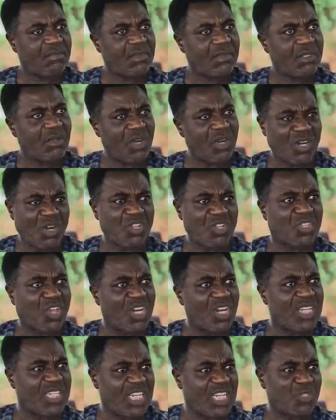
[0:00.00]
What kind of
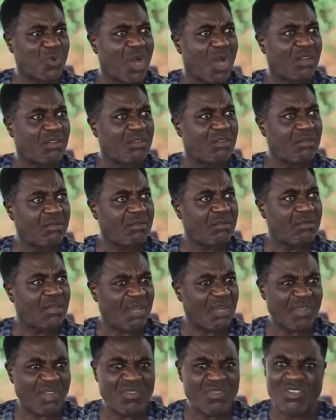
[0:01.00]
story is this one? I
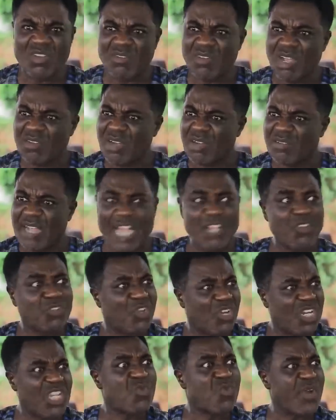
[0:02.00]
mean, we don't. Are you the
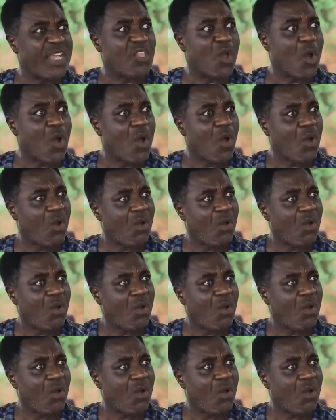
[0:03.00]
only widow?